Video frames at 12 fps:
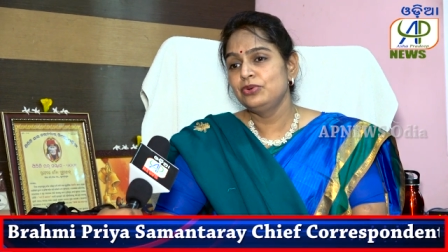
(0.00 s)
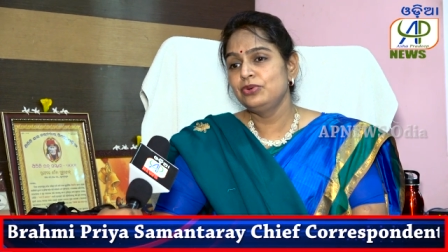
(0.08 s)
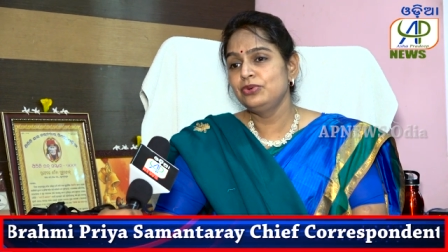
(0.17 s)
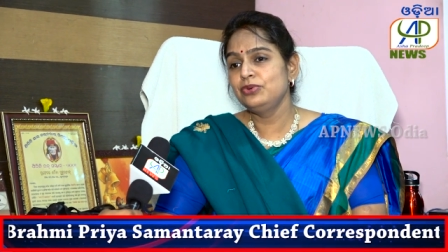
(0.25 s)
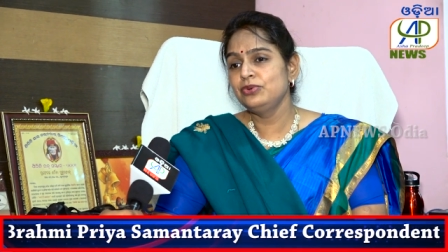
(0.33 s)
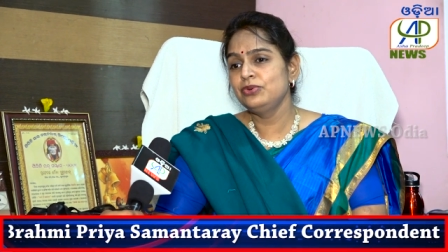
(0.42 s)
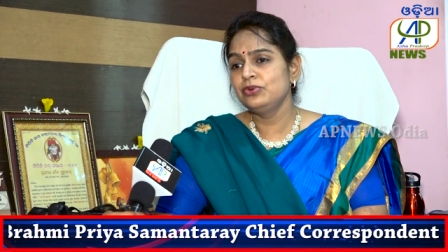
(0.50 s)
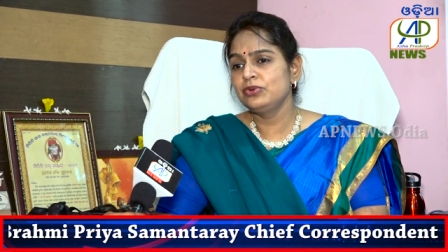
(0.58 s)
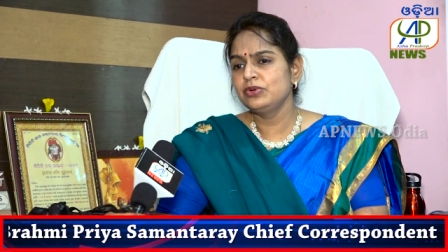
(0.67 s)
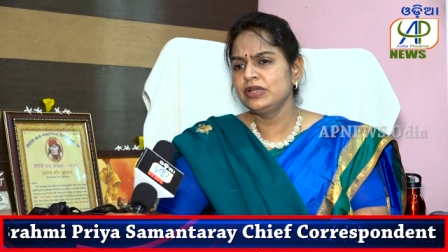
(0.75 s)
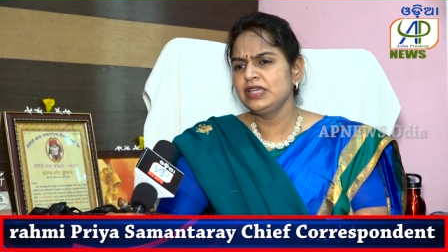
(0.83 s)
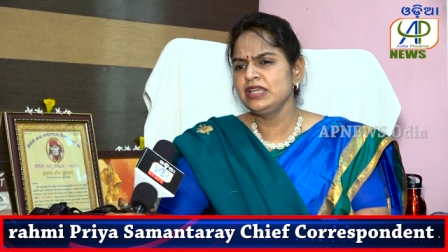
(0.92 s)
who
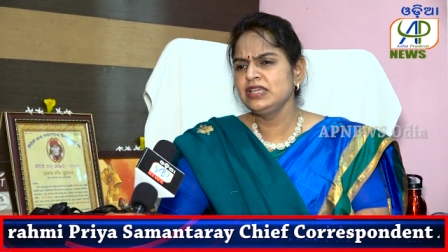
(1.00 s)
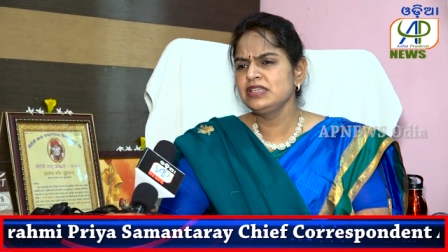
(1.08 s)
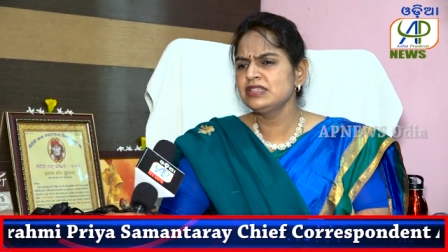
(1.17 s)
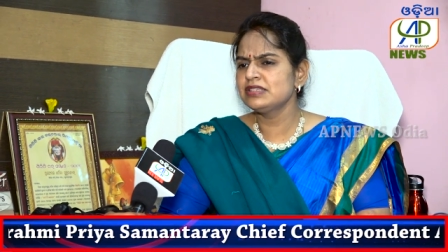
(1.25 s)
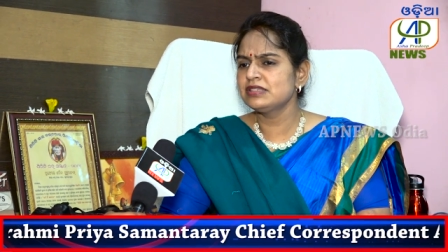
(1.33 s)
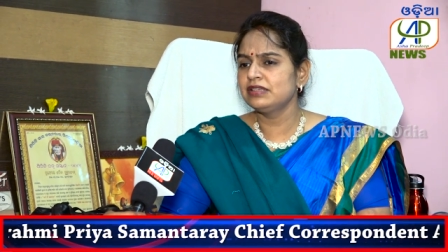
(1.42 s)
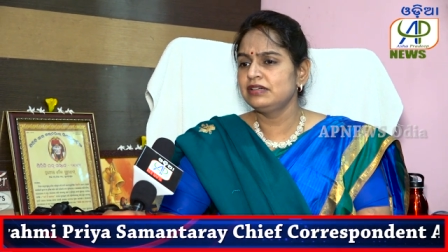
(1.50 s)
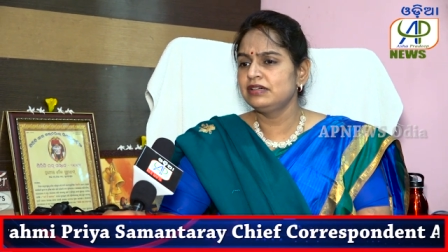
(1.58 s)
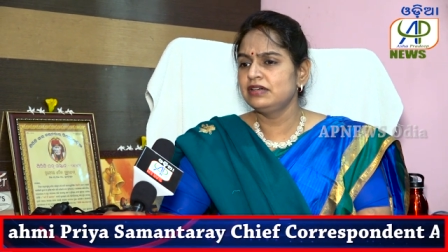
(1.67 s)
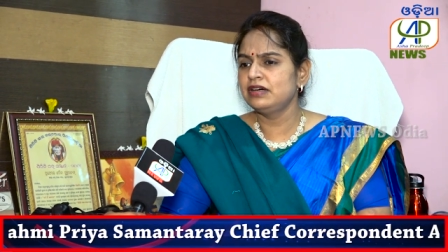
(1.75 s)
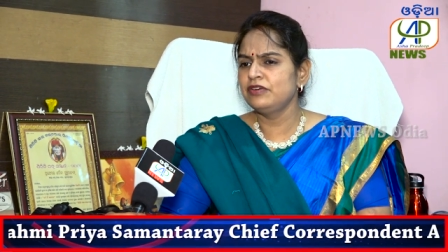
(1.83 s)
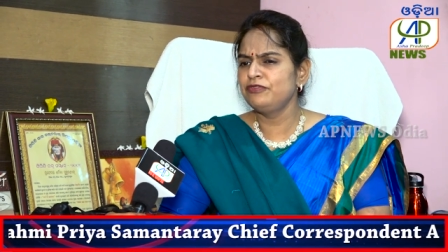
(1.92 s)
is
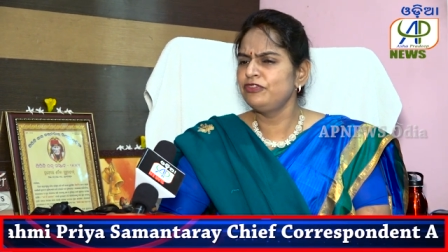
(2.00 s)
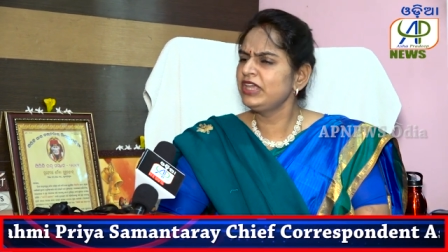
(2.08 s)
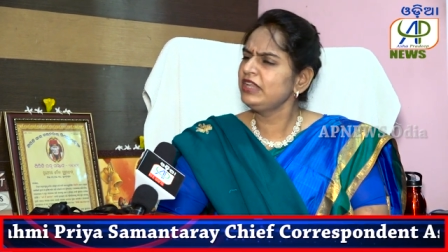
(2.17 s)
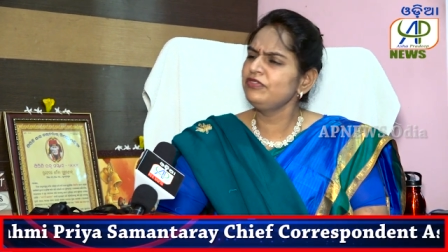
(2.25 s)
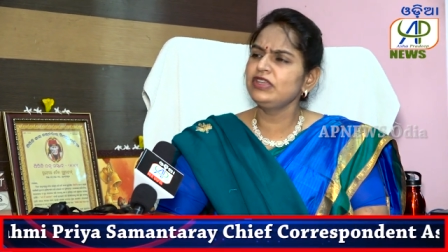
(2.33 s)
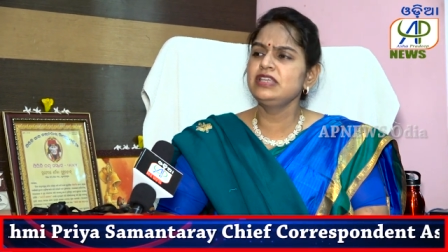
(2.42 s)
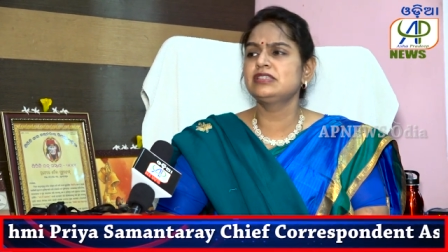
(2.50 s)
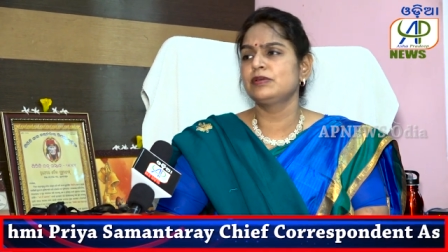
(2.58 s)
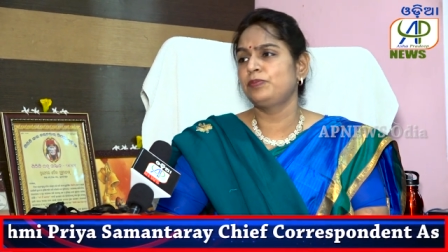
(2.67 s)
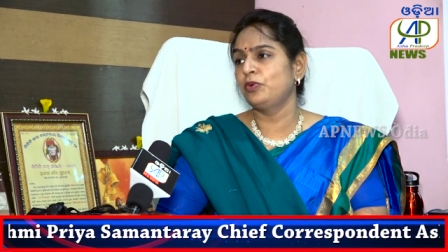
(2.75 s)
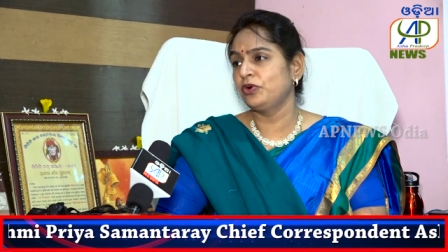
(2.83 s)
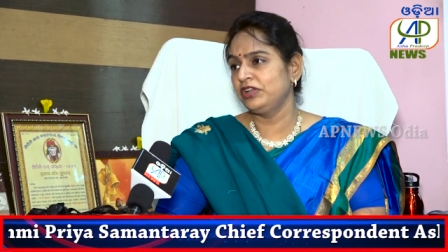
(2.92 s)
a very, very
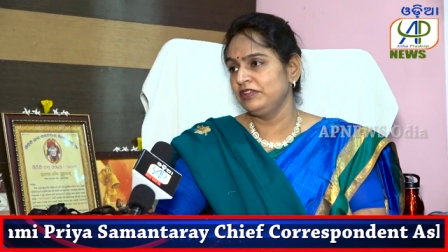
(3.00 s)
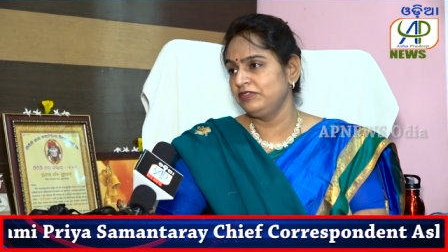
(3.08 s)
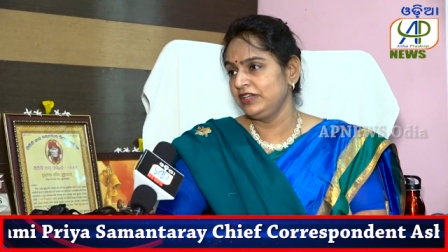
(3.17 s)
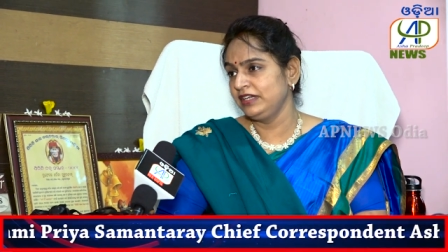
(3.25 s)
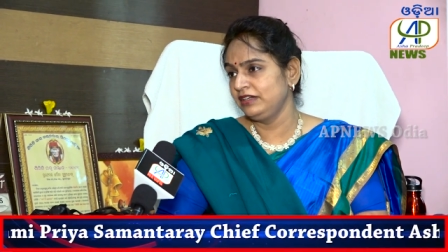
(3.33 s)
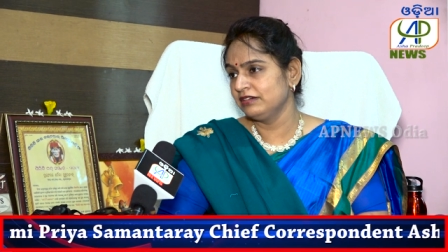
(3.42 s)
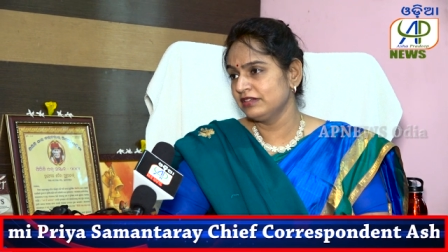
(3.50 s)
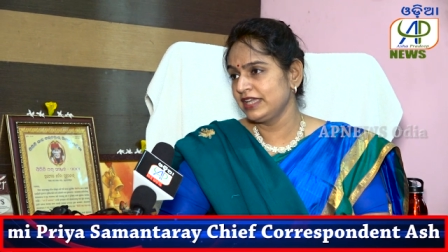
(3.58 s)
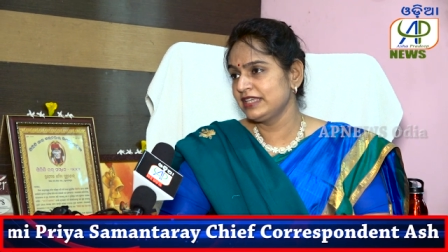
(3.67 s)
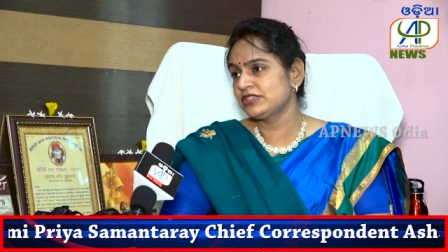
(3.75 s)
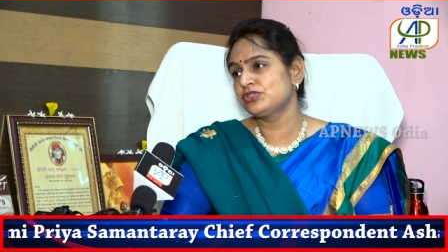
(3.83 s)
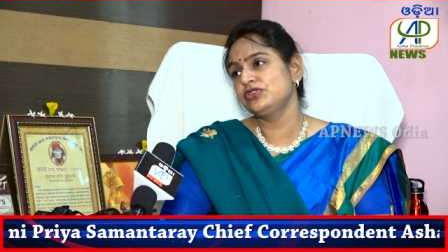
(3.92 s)
supportive leader,
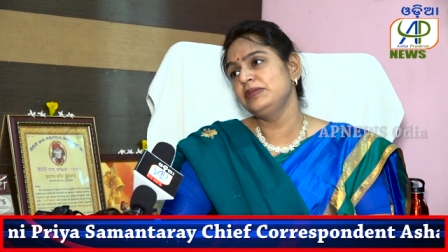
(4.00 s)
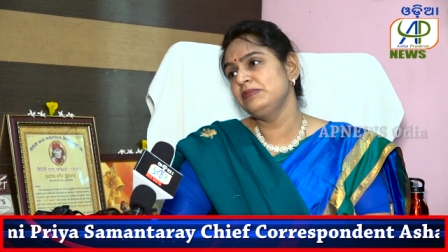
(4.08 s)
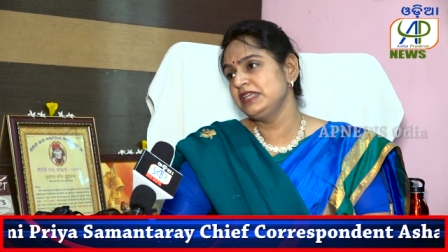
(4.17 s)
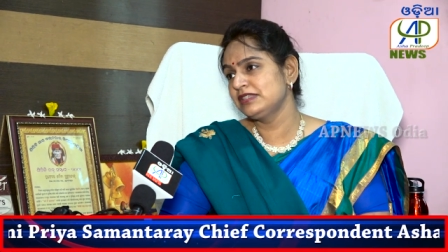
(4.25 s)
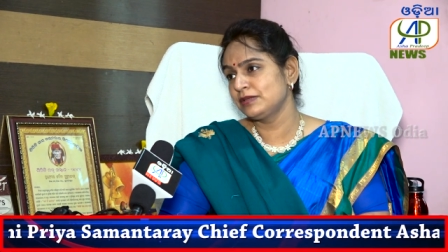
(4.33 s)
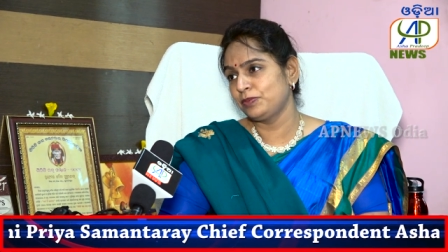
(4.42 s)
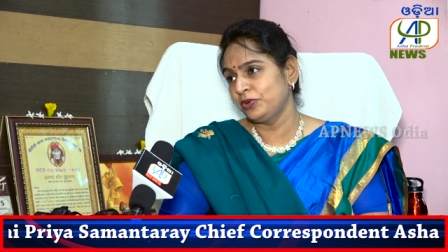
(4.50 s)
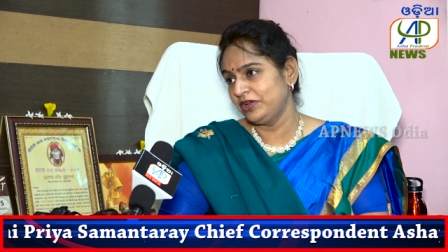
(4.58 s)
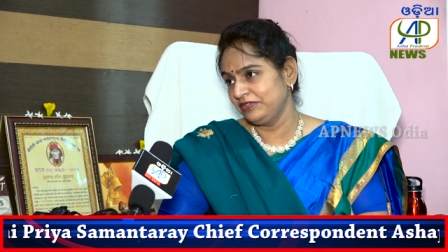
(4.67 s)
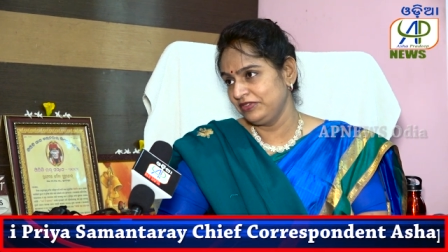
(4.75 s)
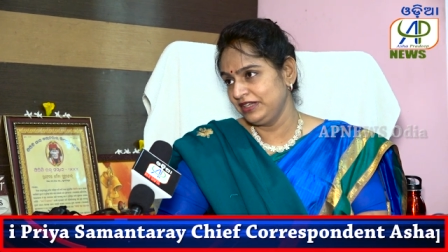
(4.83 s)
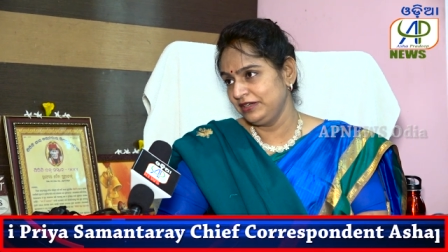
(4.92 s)
extremely
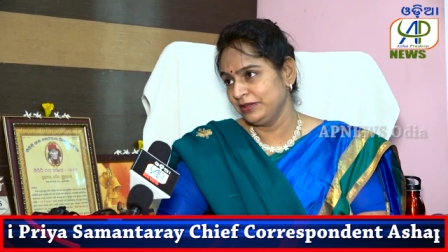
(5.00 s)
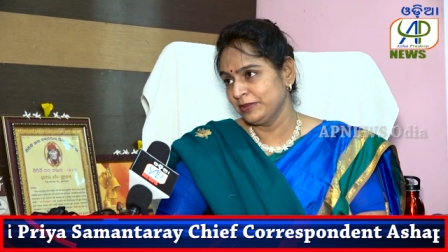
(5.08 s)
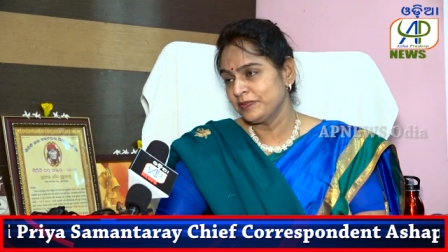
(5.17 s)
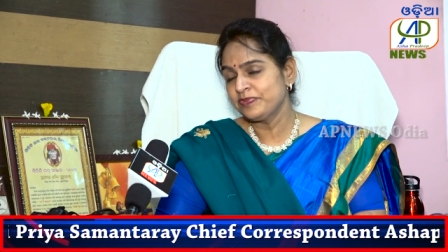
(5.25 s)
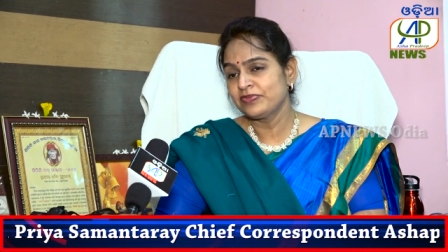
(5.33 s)
supportive leader.